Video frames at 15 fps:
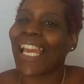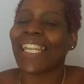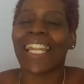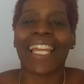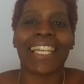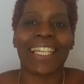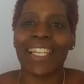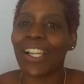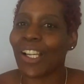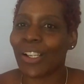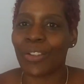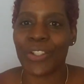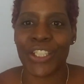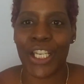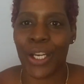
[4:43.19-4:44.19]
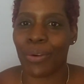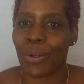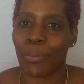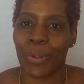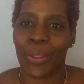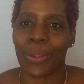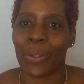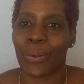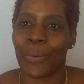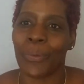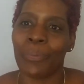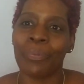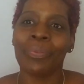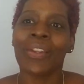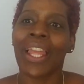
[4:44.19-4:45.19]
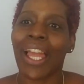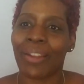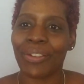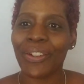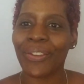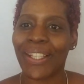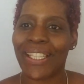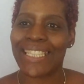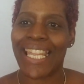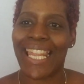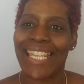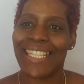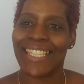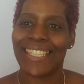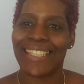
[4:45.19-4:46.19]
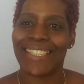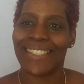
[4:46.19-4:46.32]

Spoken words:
and I love sharing with you. Have a great day.